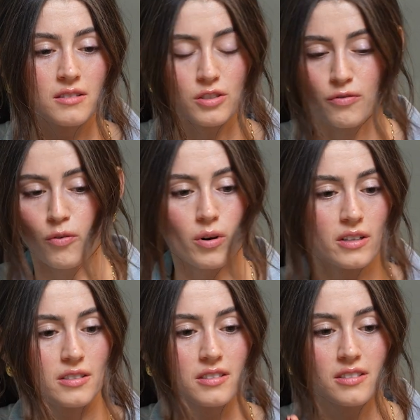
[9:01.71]

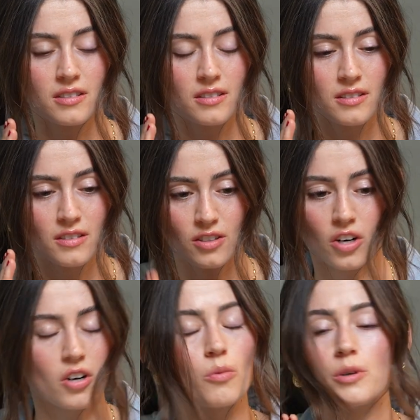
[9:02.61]
divorced
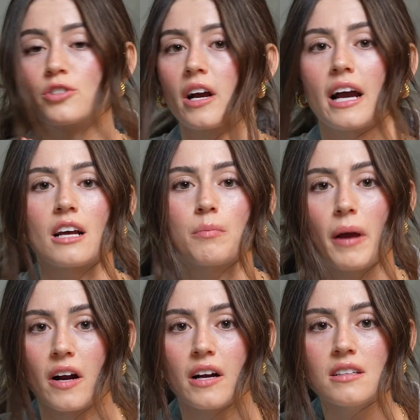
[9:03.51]
girl with drug addict
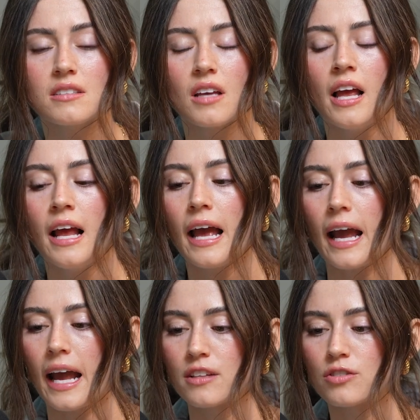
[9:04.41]
parents.
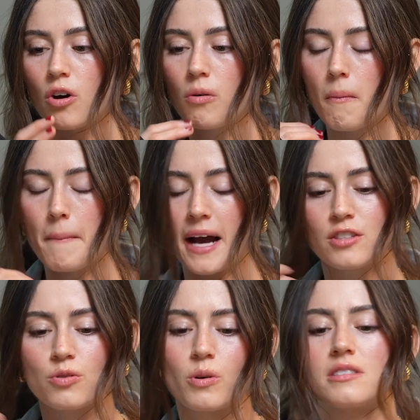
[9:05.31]
And so my
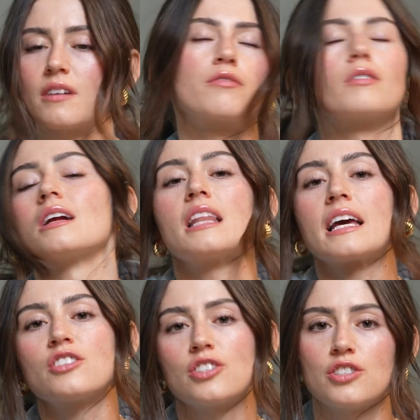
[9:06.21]
source of
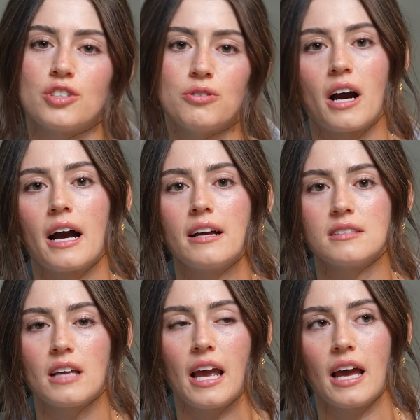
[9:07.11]
relation to you
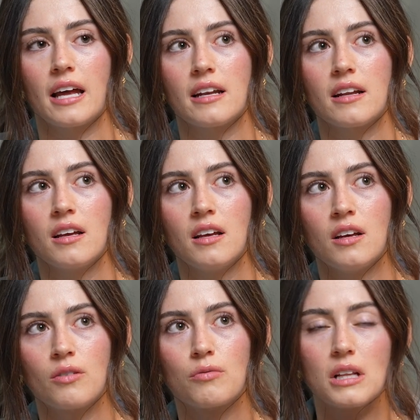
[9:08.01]
guys and
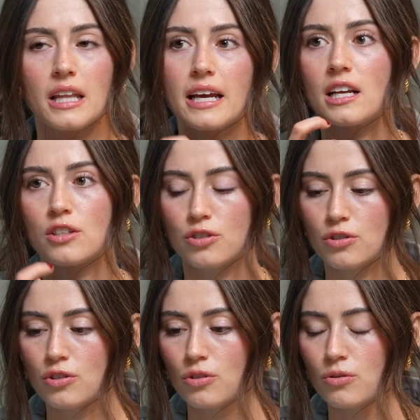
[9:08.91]
relating to
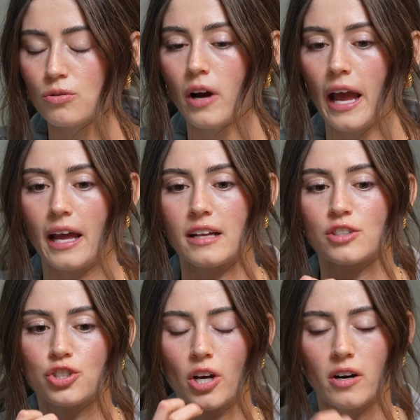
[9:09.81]
you and
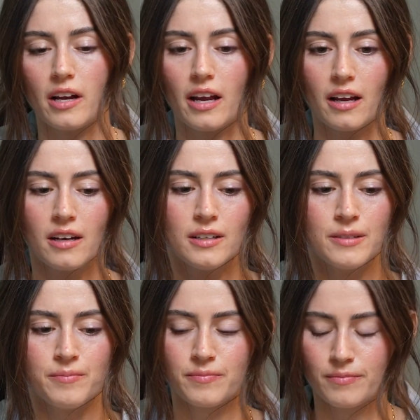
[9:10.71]
sharing
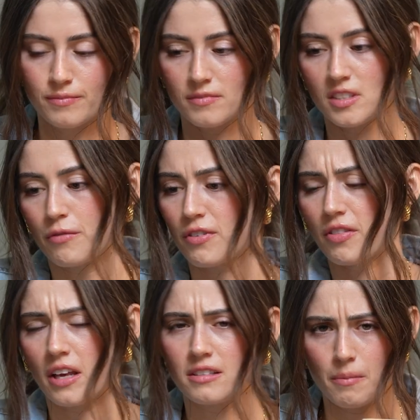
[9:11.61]
different
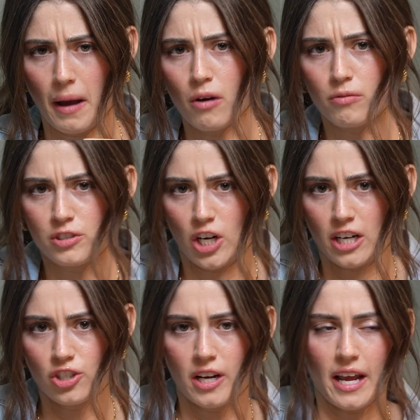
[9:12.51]
things about
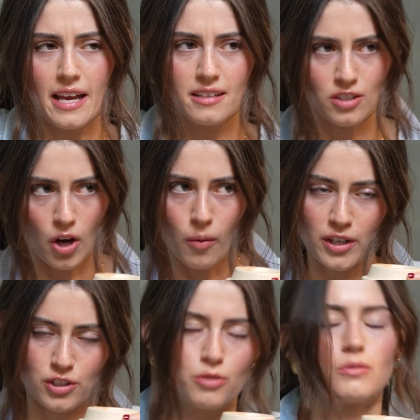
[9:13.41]
rejection is
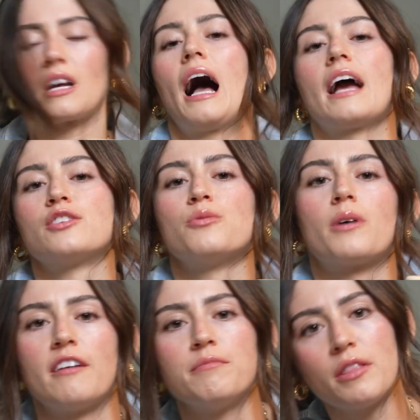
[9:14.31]
going to tie to
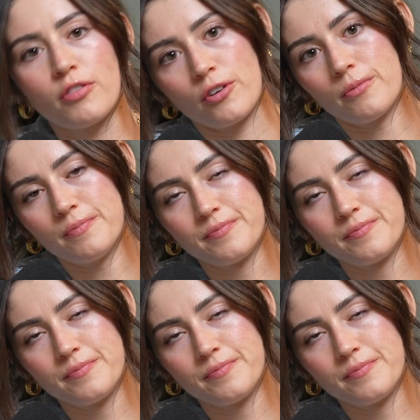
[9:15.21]
what I've been through.